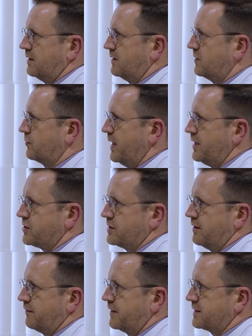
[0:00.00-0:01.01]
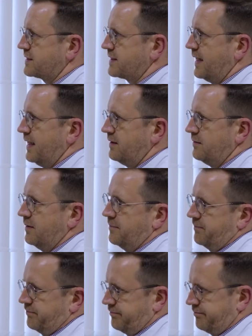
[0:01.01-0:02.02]
duration of the scan,
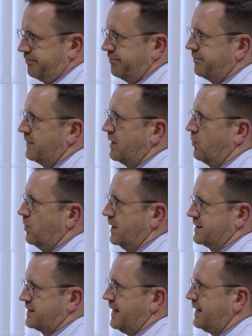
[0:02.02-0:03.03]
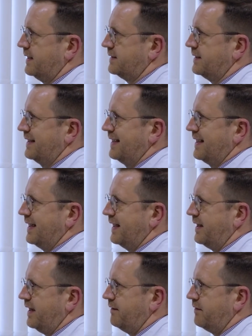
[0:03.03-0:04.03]
1 second,
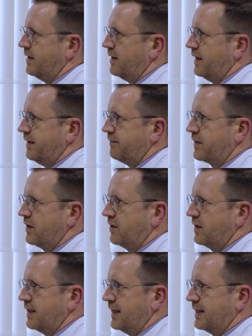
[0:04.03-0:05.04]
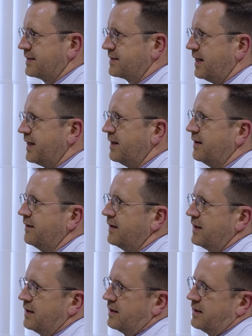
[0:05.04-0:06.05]
and I have the entire
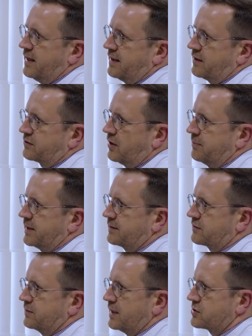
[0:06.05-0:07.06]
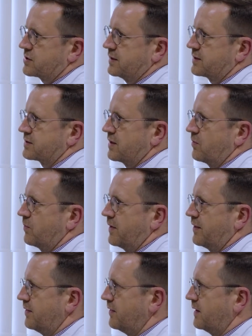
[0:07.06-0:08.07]
anatomic structures
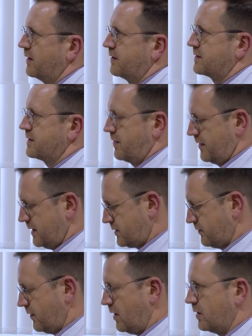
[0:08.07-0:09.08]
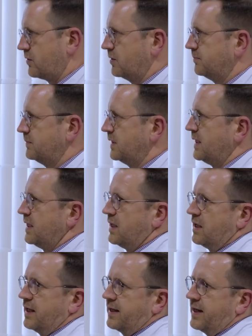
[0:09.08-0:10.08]
within this volume,
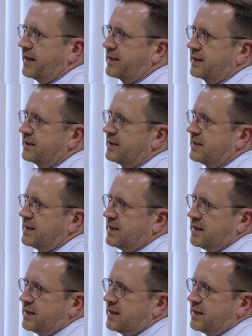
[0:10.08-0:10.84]
and I can